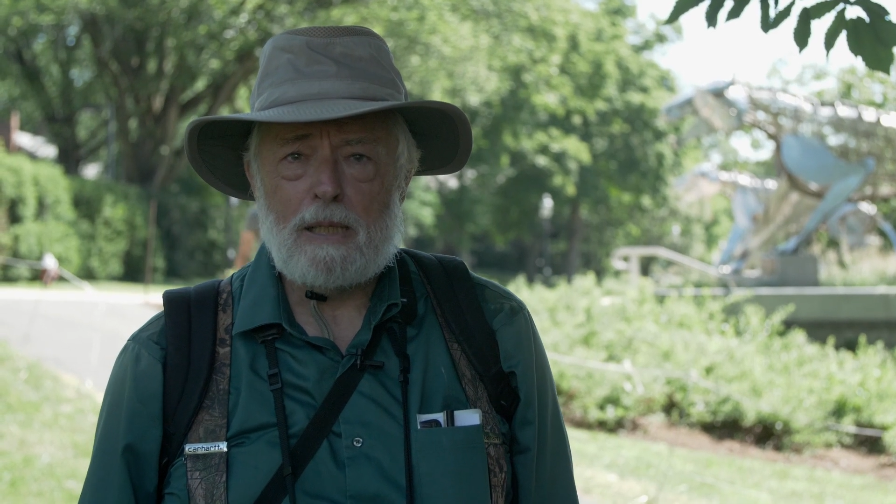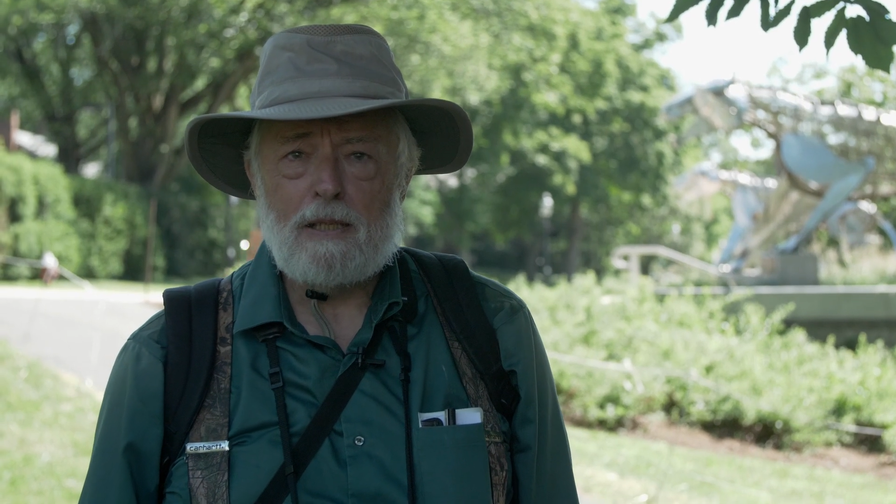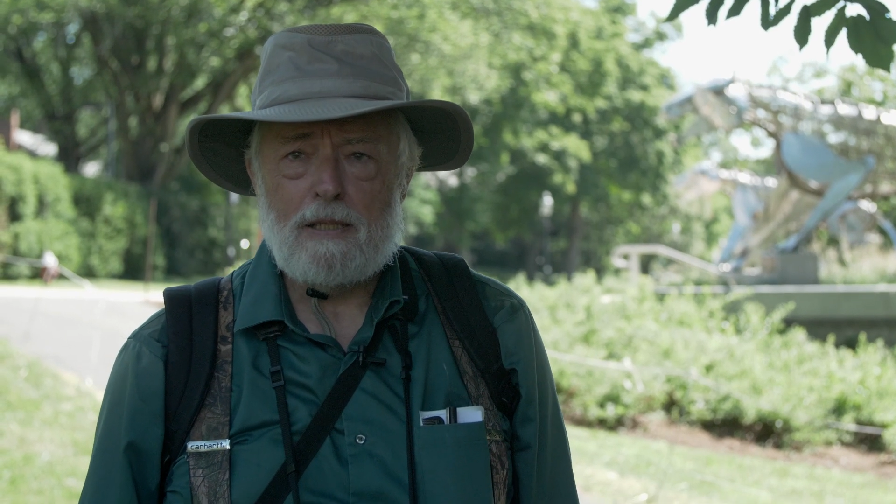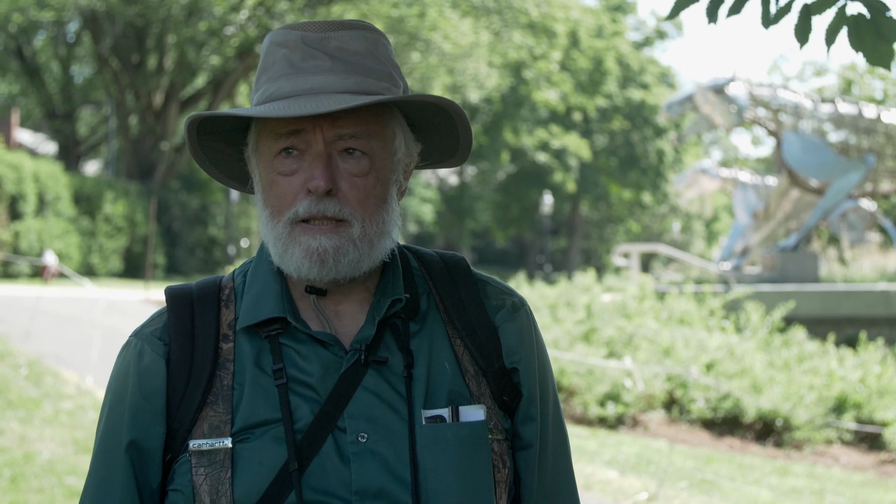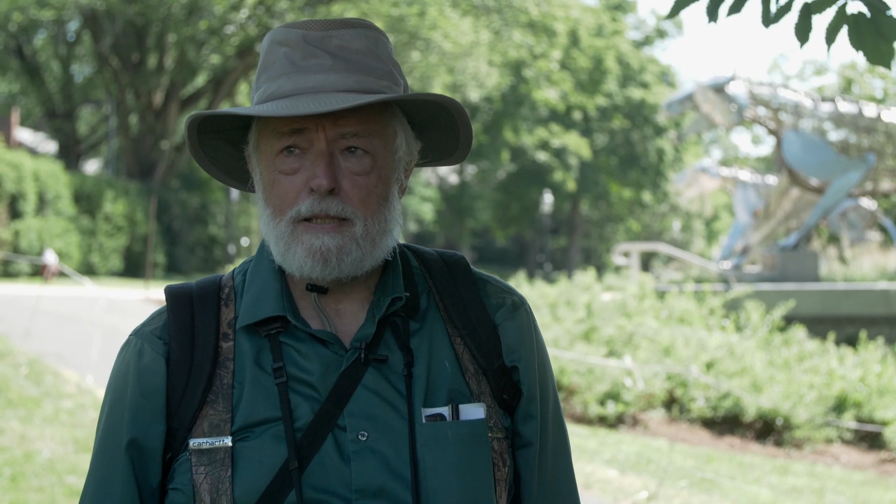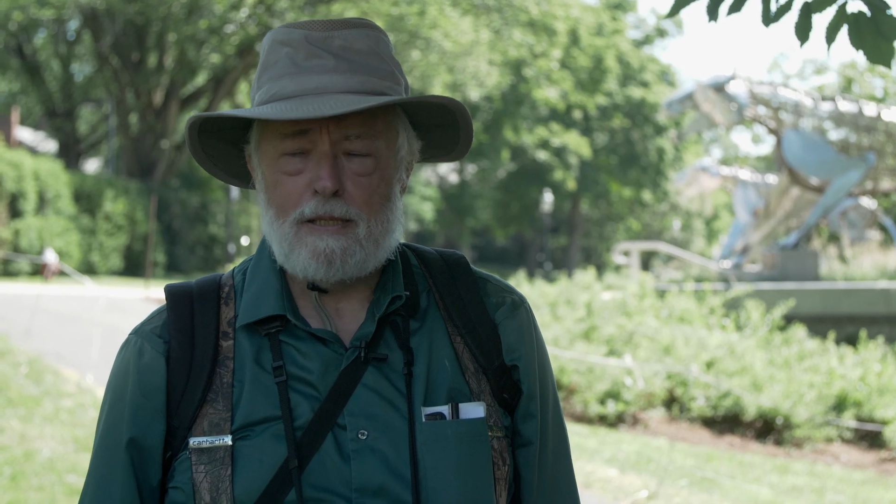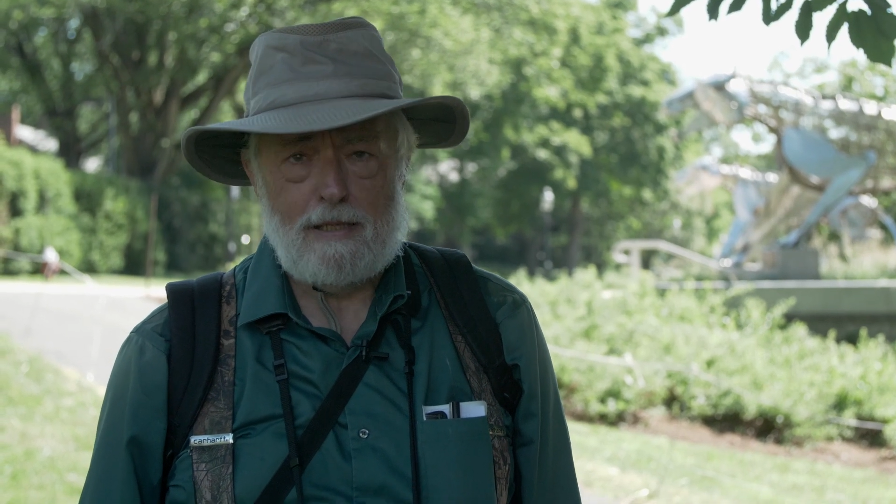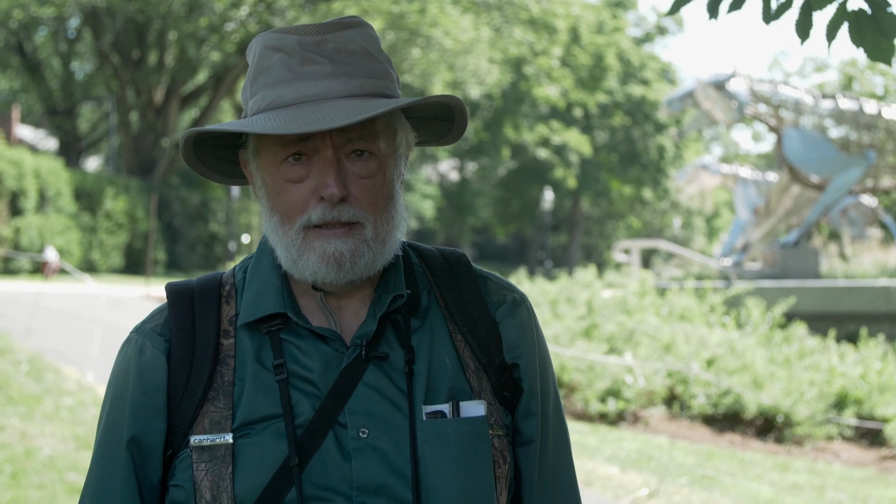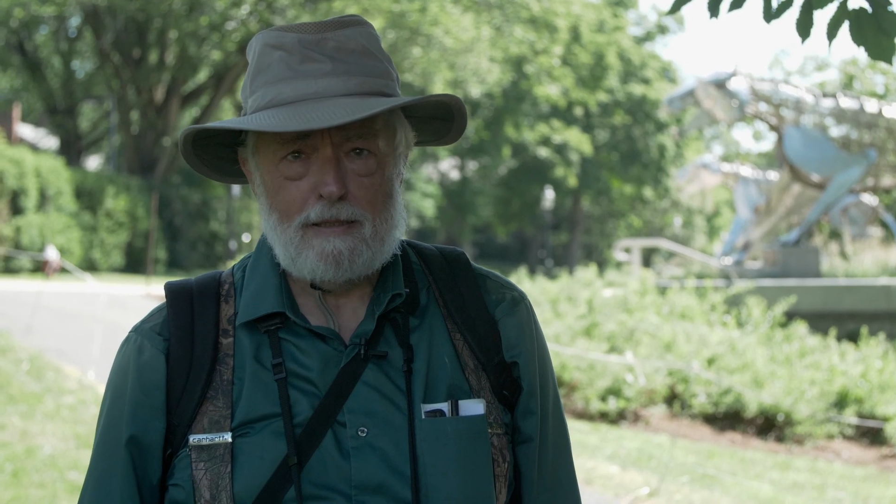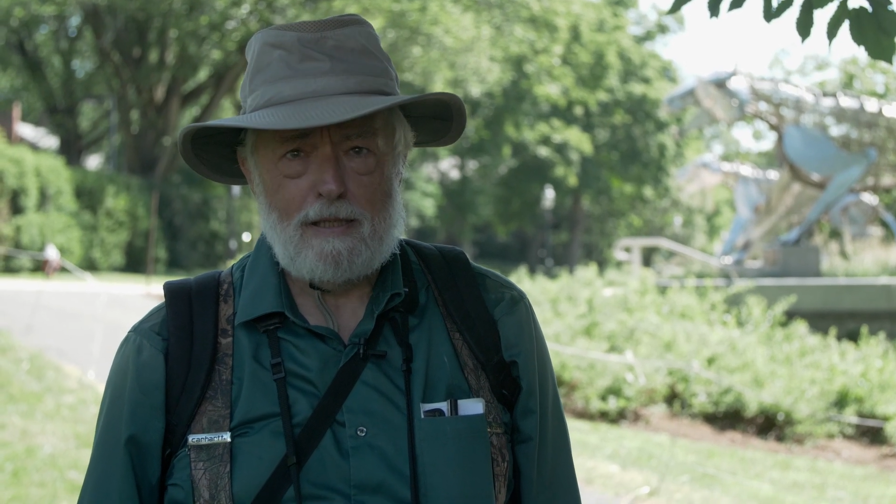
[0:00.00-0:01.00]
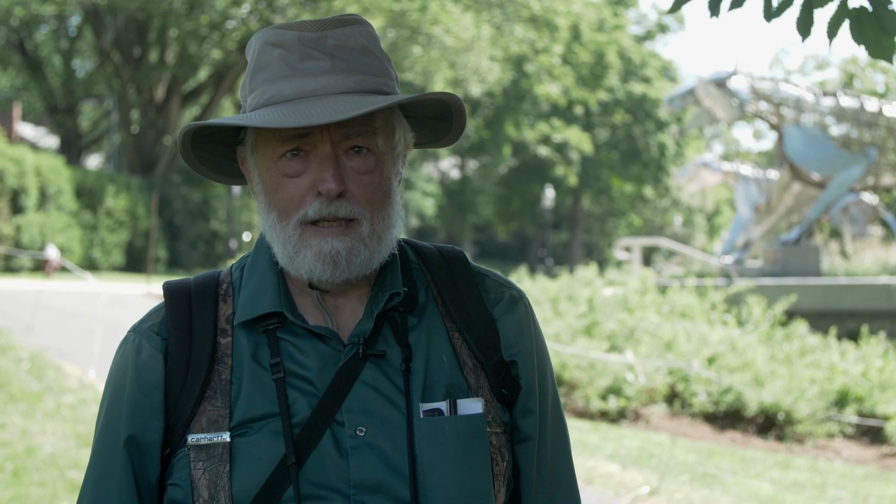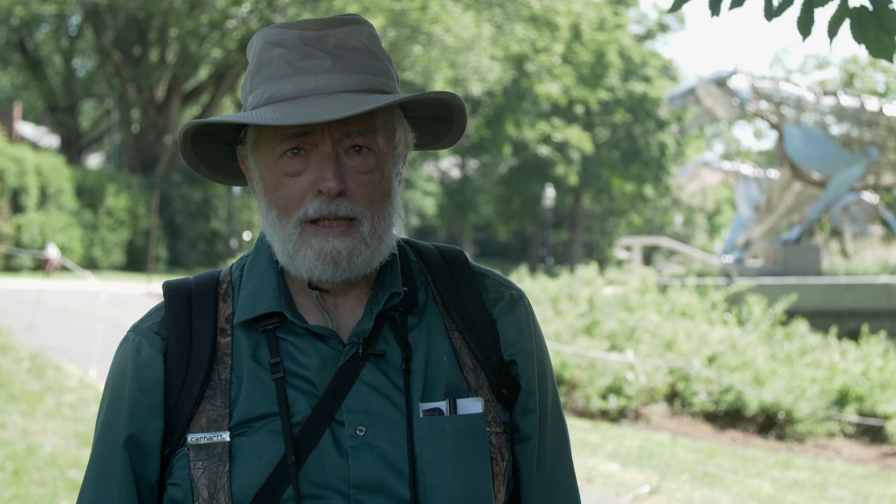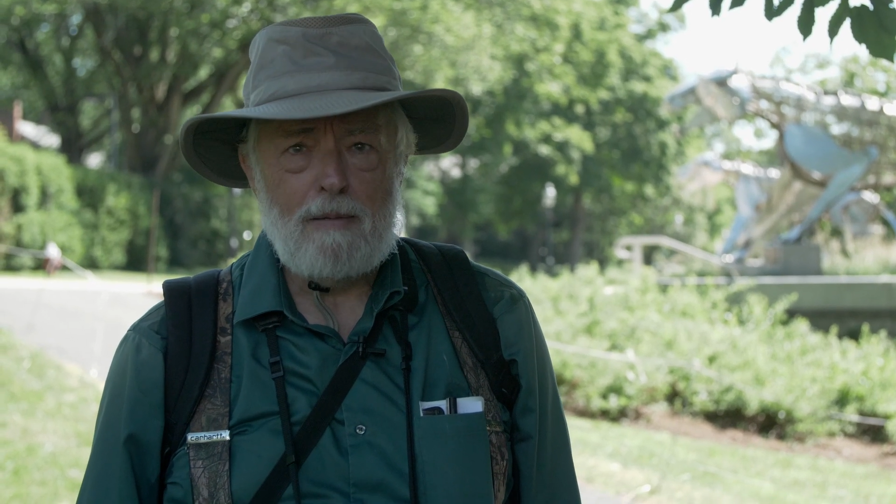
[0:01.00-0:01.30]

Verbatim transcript: because it uh,